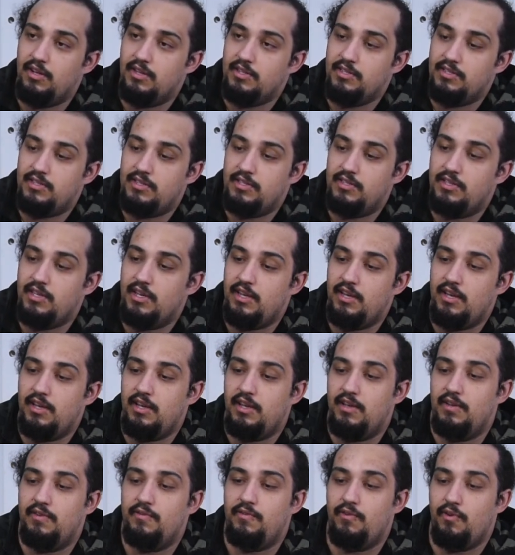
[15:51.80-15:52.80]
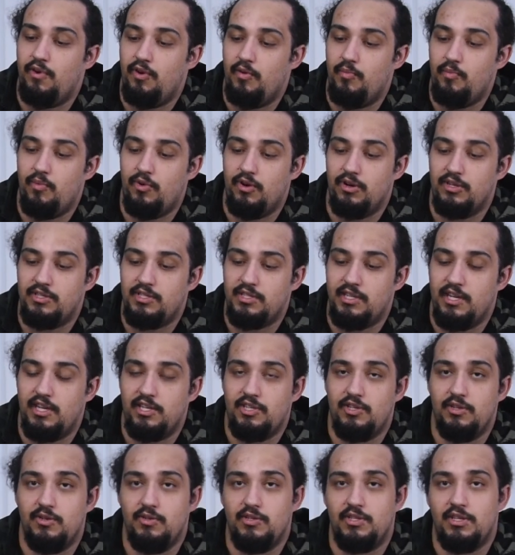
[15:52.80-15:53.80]
see for more
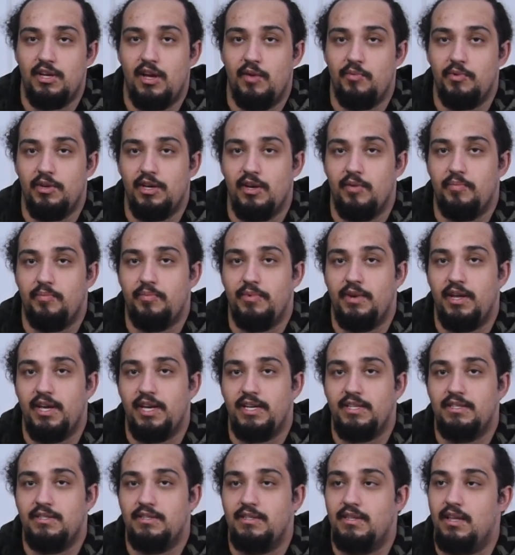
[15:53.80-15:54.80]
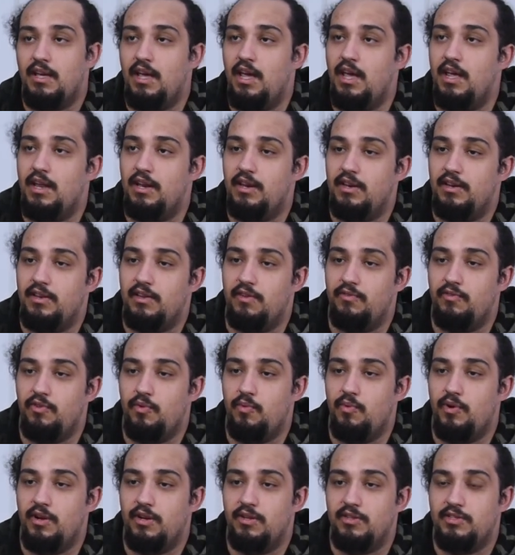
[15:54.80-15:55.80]
statues coming up next, and if you
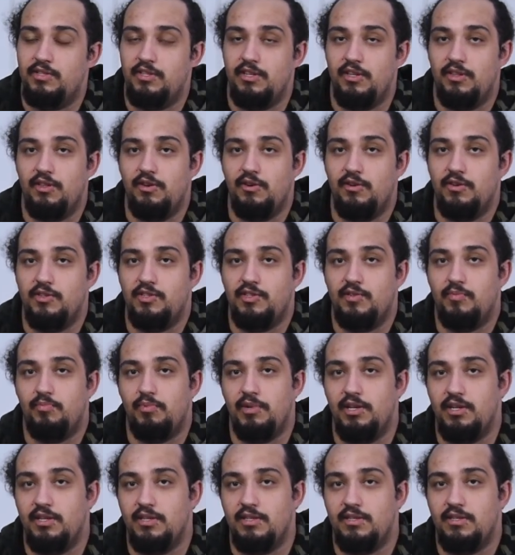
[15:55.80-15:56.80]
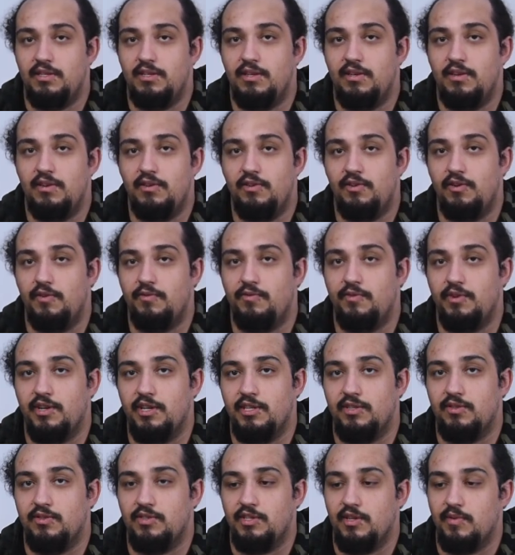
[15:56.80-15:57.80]
want to see those, please don't
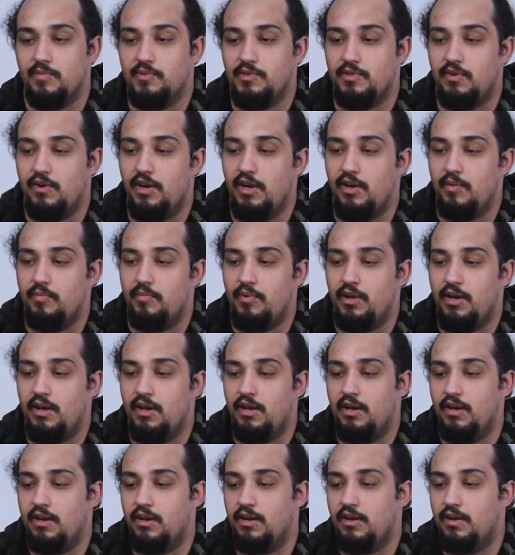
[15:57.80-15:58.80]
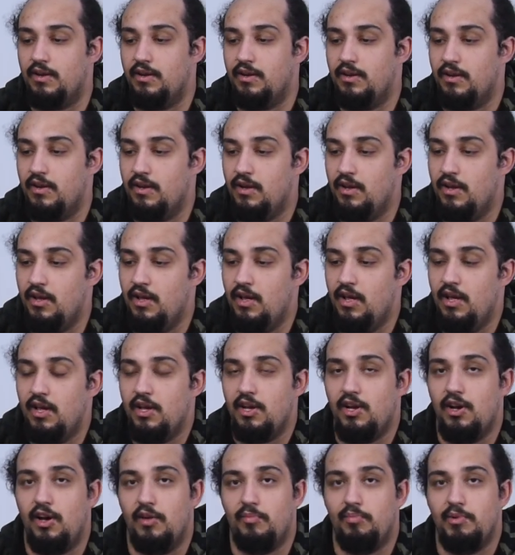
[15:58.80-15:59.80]
forget to subscribe. And
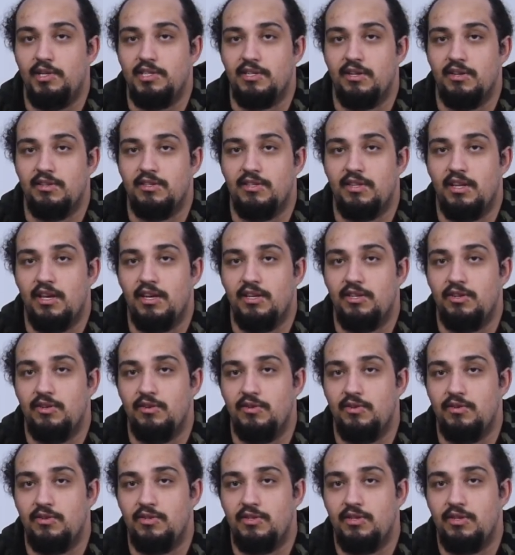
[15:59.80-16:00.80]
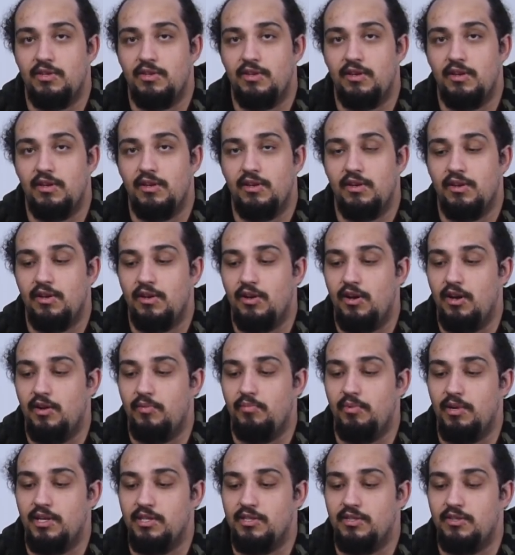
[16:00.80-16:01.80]
God bless our statues,
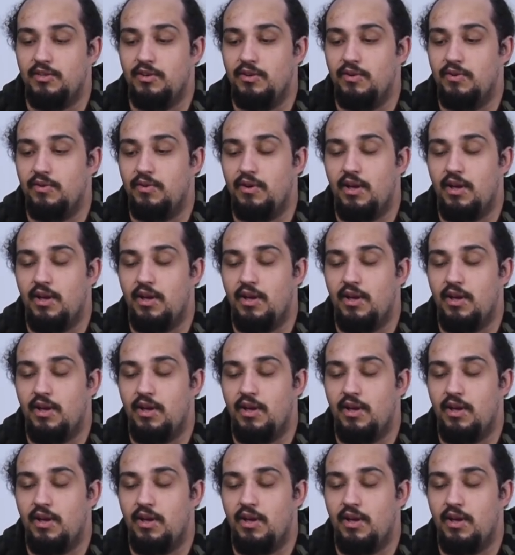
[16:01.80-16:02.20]
God bless you,